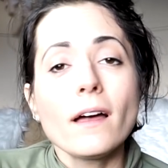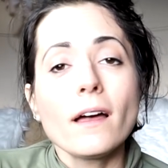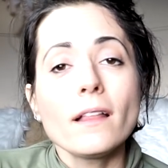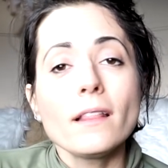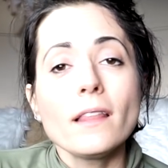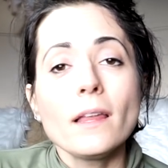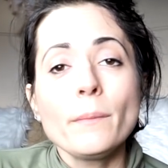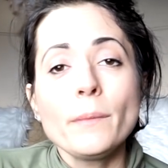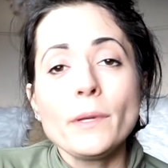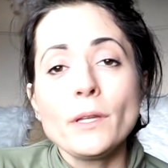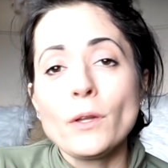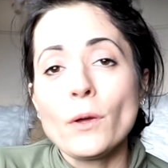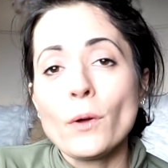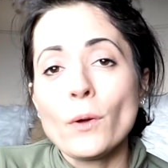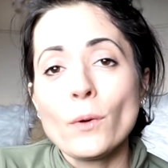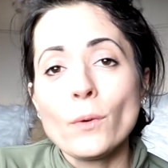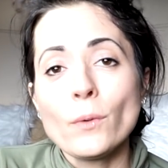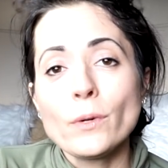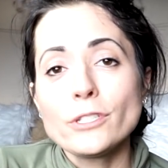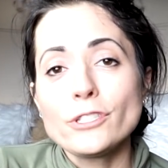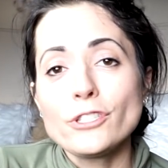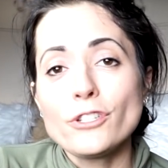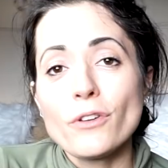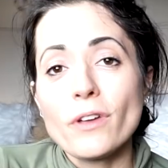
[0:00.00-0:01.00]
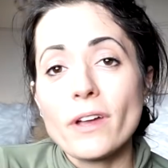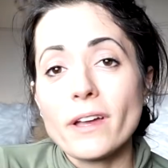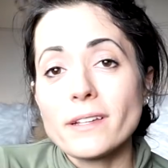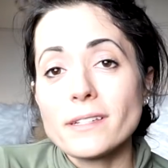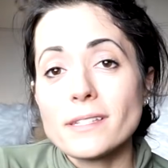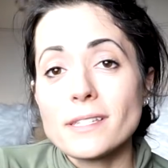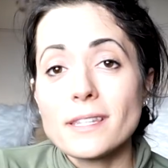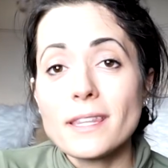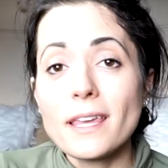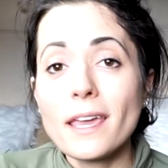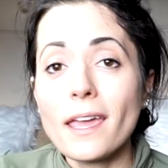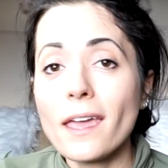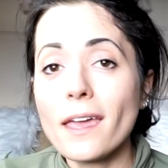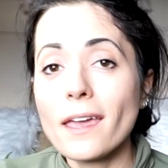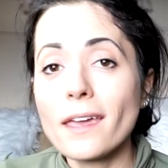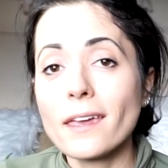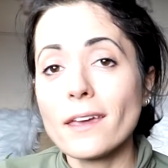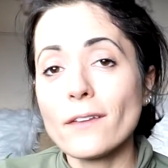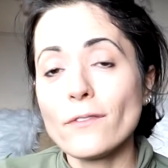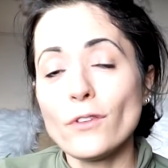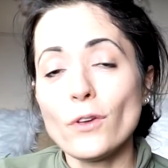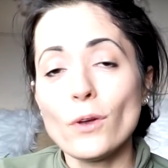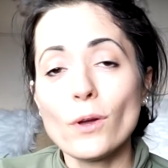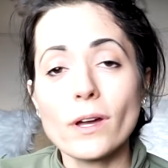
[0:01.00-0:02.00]
Let me know what you guys think,
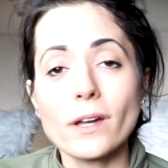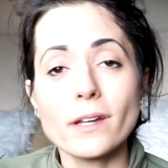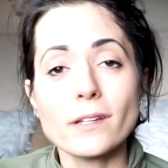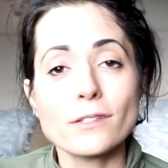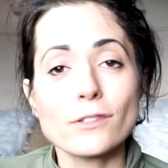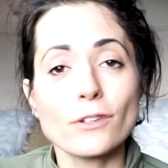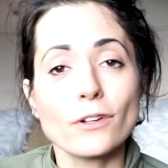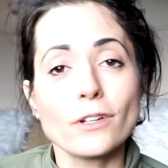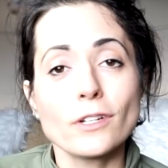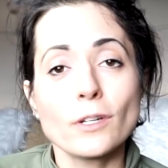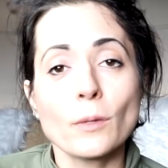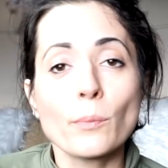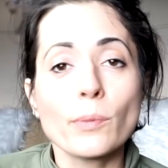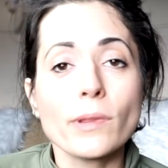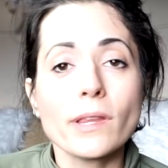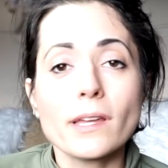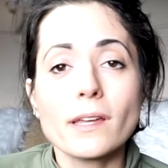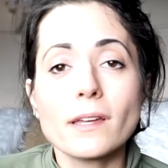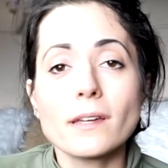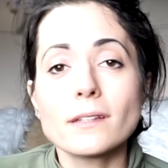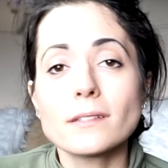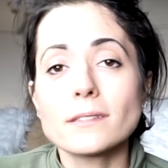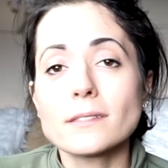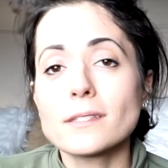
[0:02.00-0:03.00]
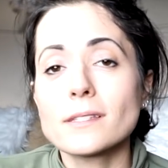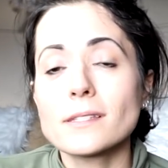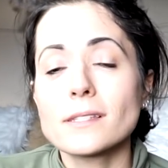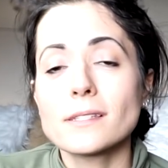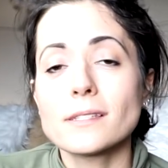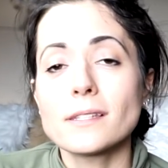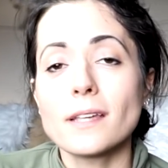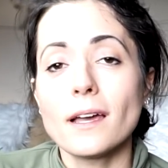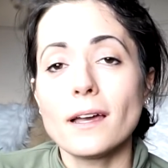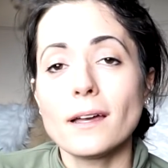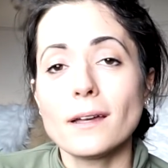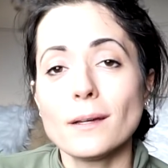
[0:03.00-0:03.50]
if you guys are into plants,